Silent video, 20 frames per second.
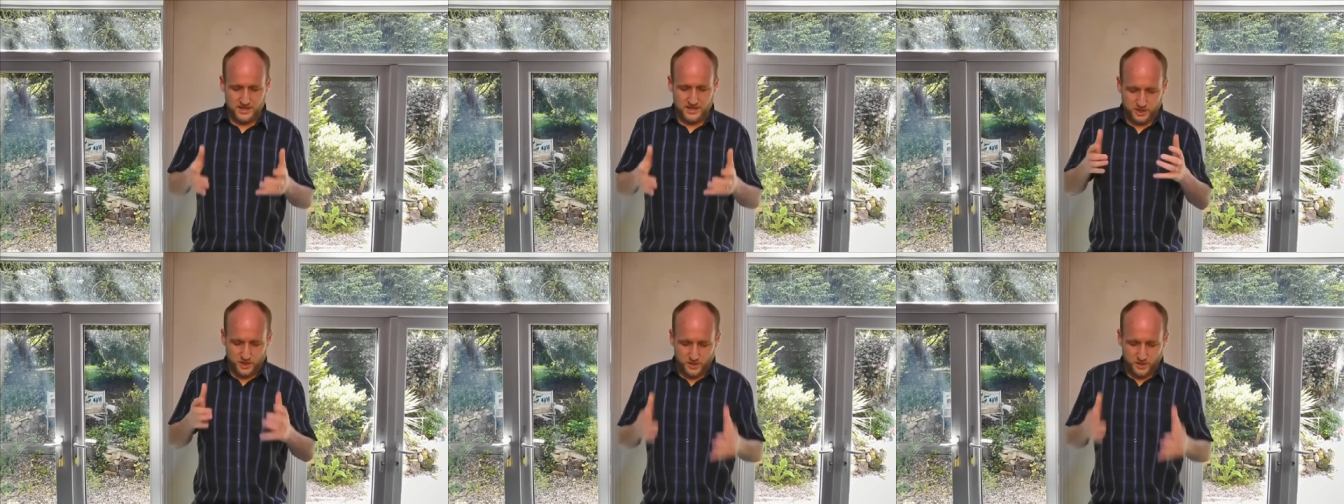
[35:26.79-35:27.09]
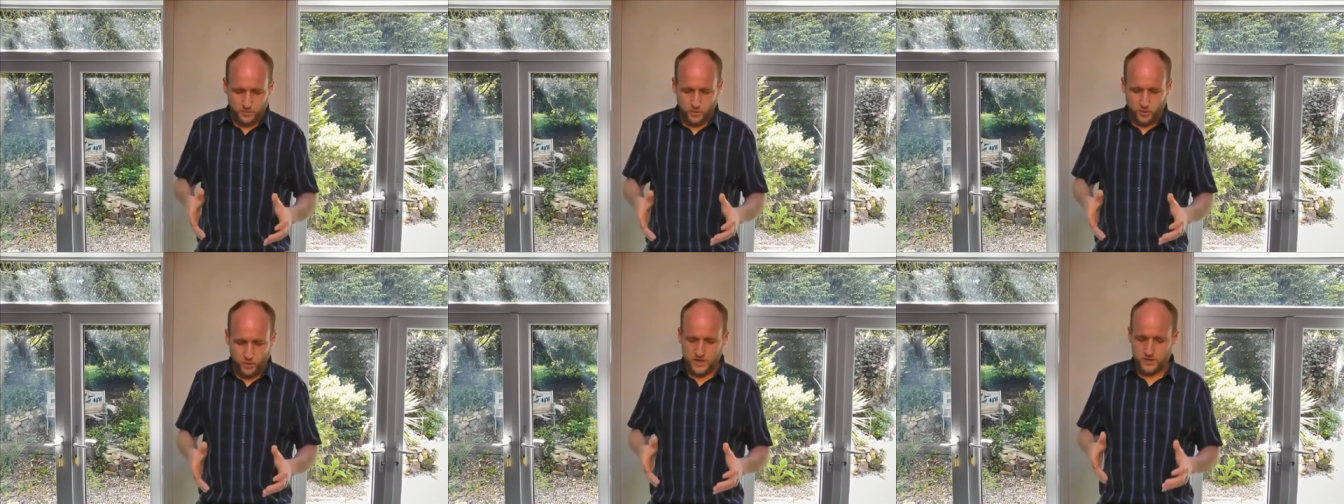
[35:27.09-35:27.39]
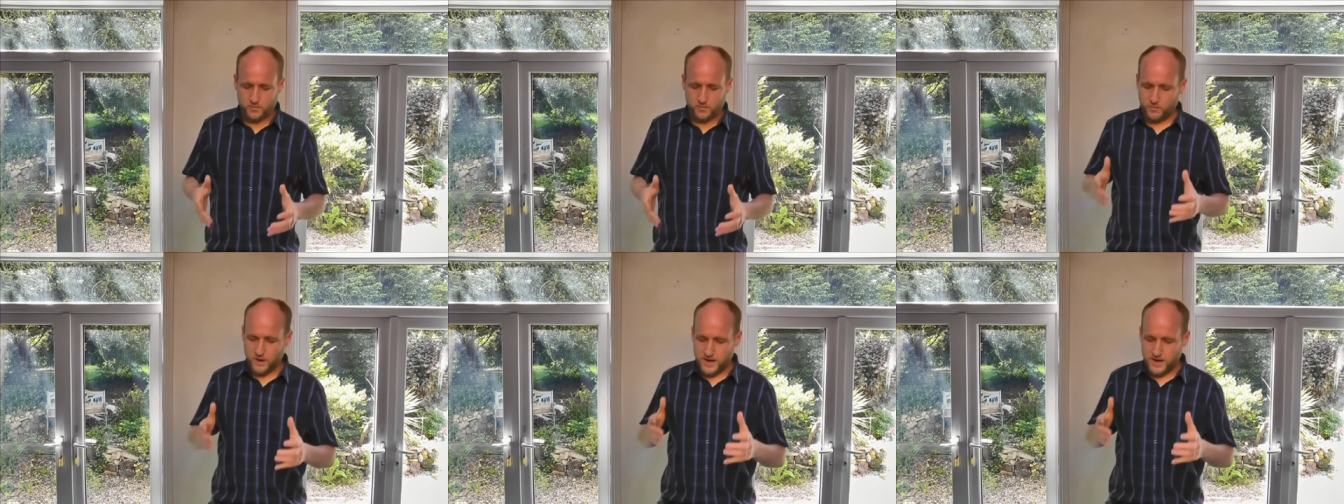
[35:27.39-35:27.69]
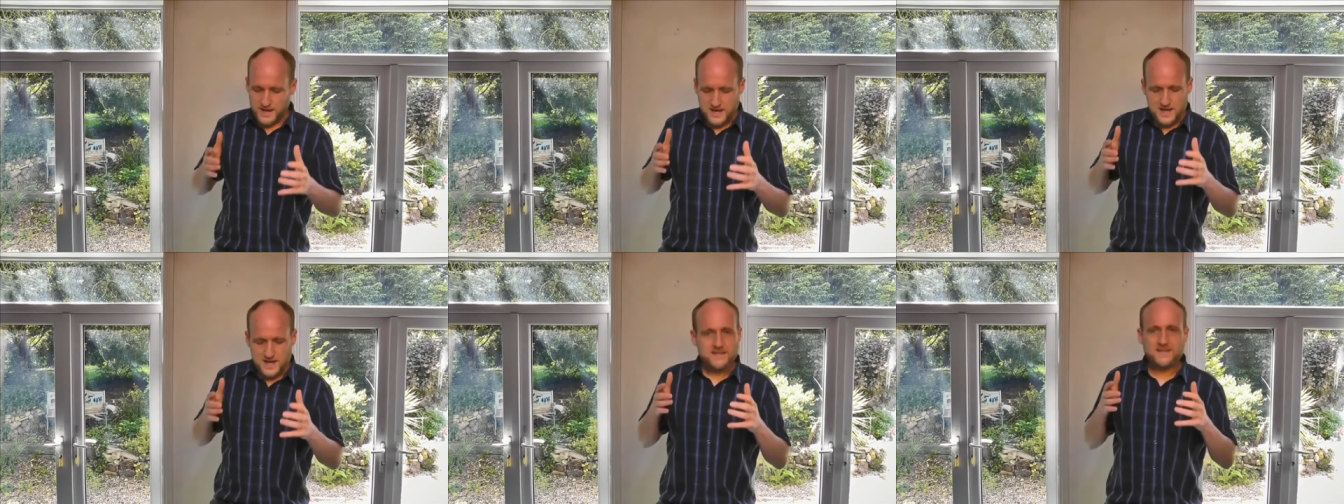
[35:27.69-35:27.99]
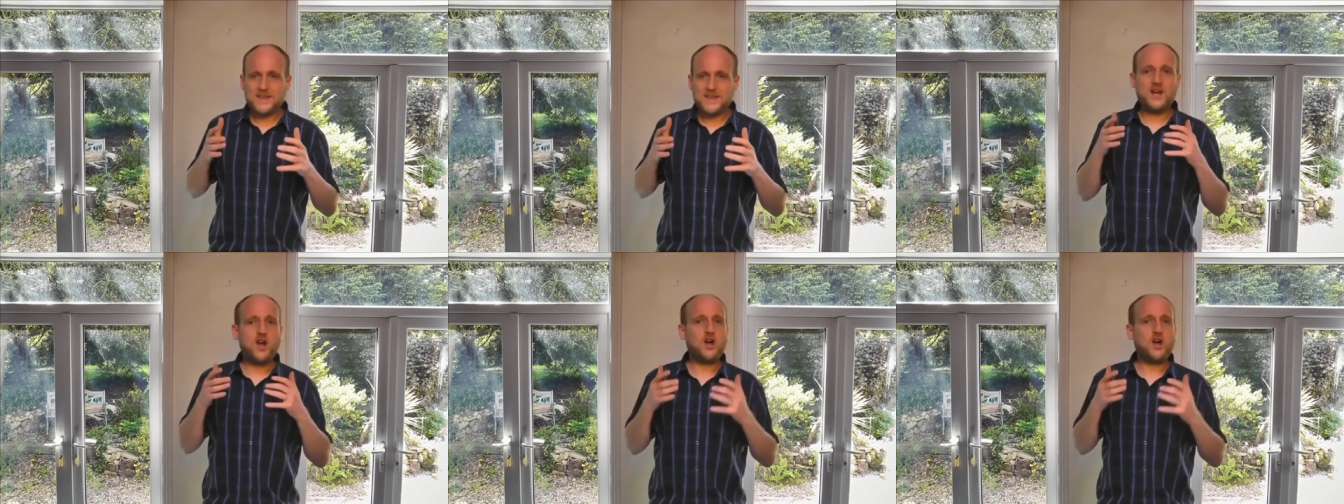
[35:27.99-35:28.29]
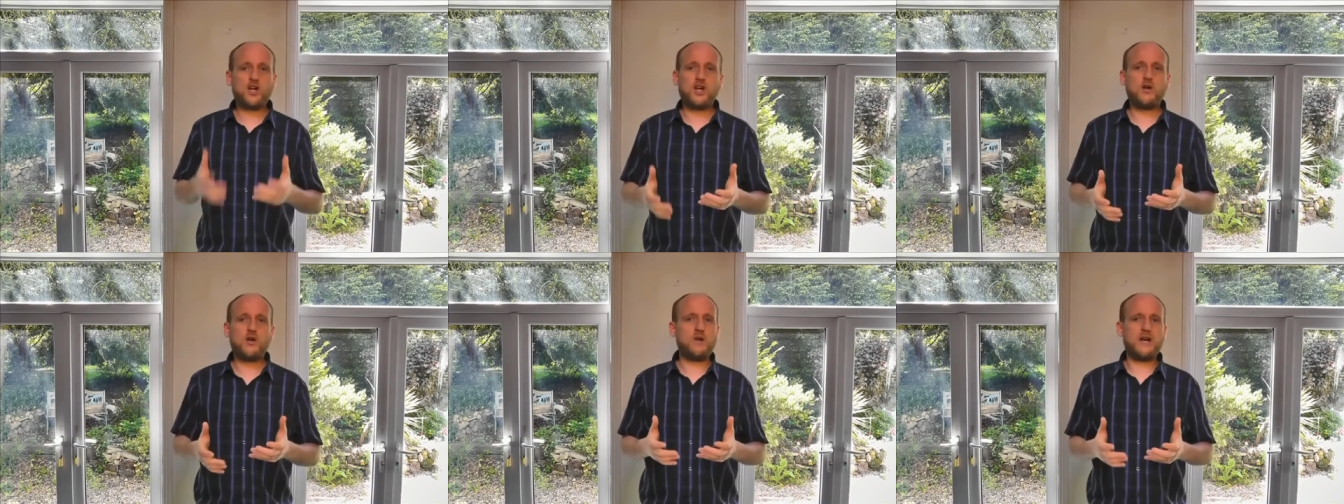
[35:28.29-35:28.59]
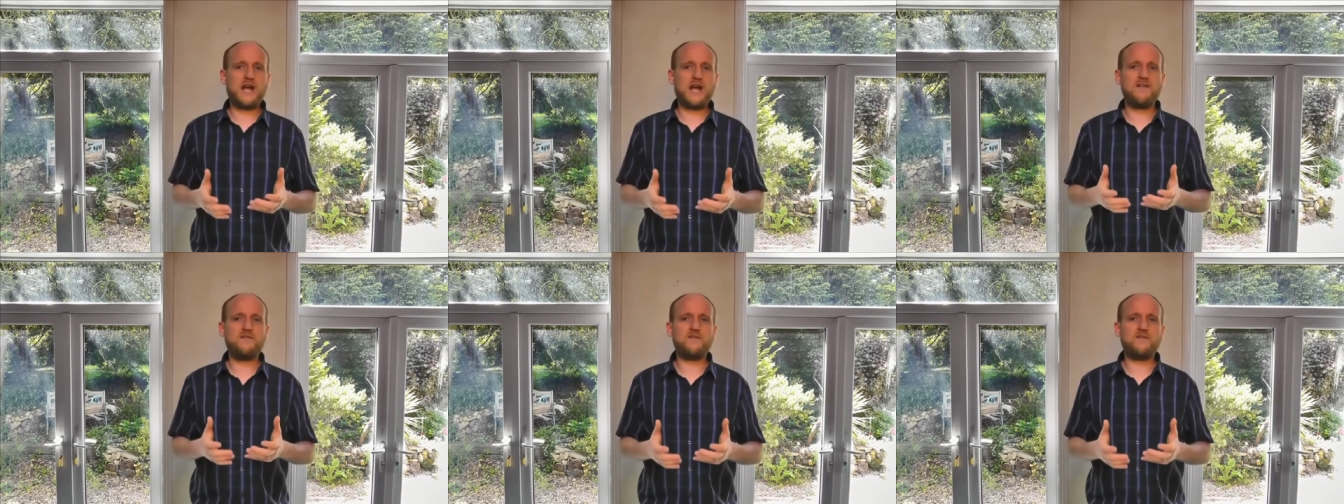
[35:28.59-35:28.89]
to the point where they're not going to
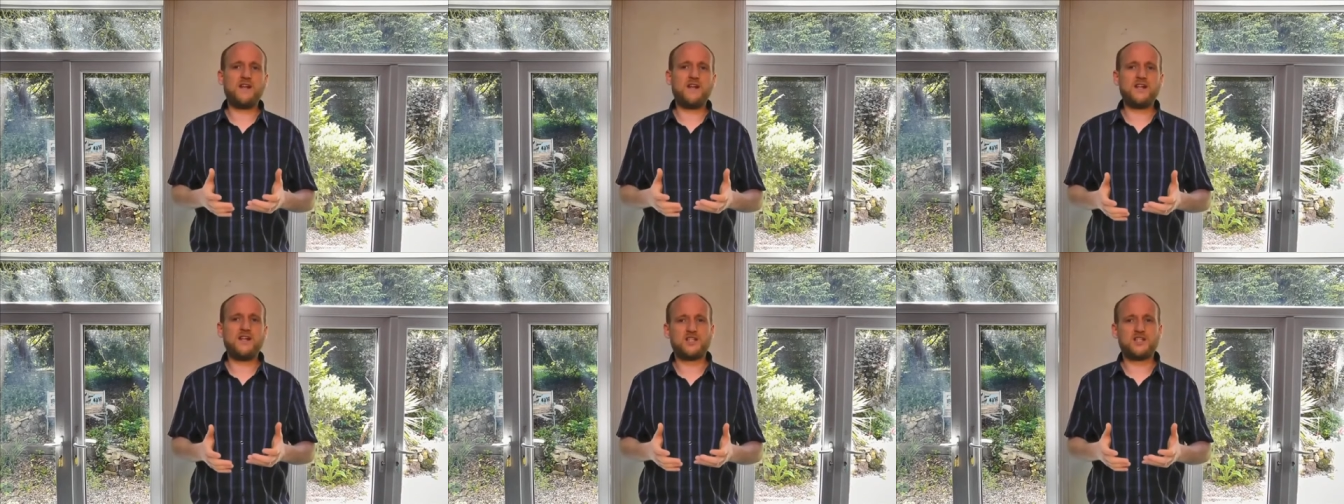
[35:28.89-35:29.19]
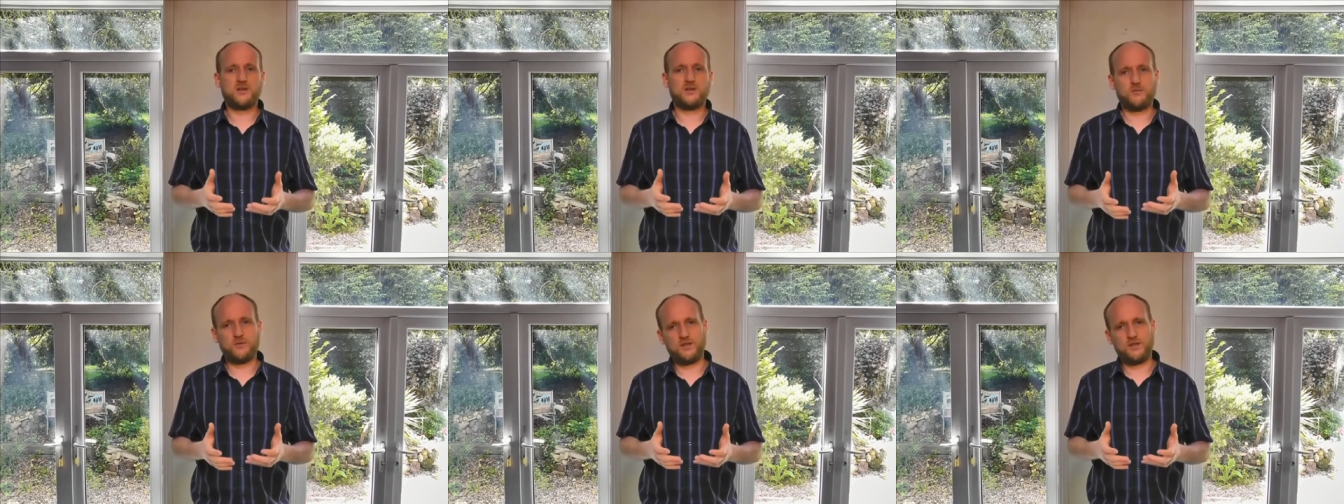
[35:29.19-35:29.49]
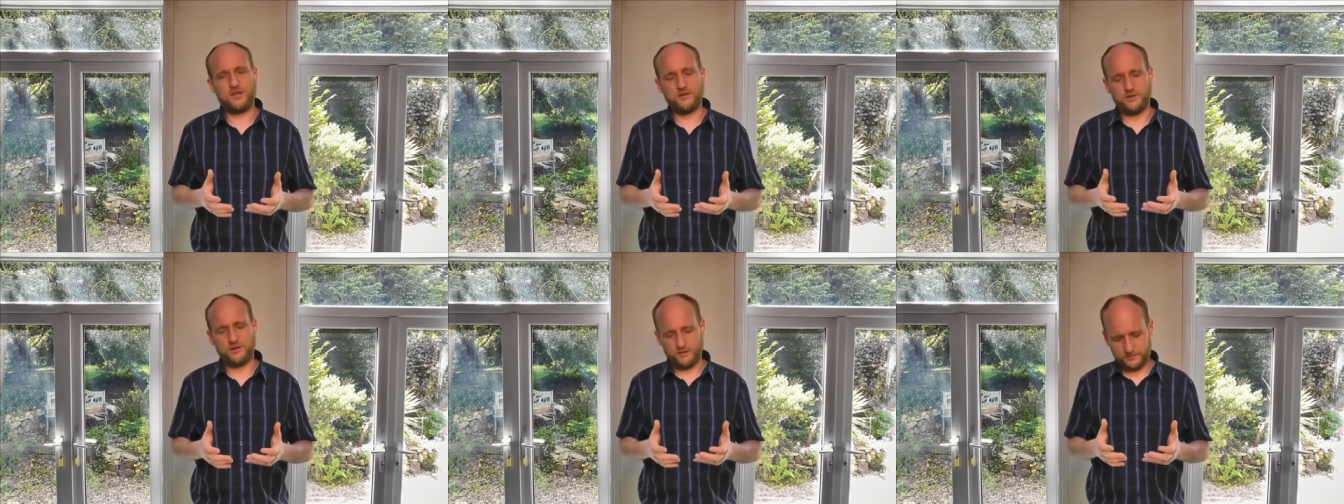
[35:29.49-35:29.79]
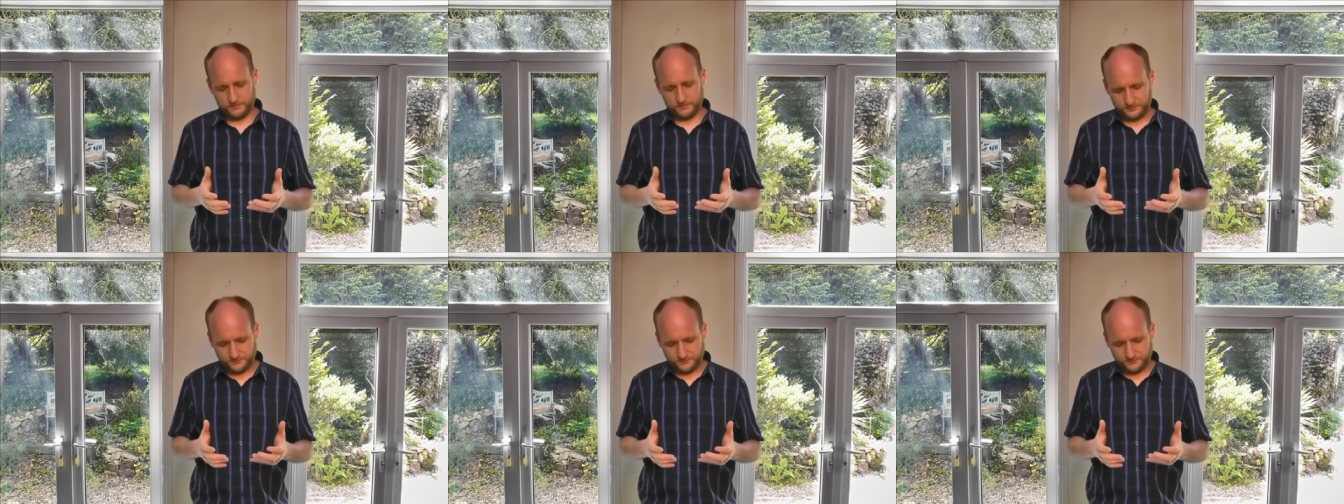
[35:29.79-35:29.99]
want to have fellowship with you.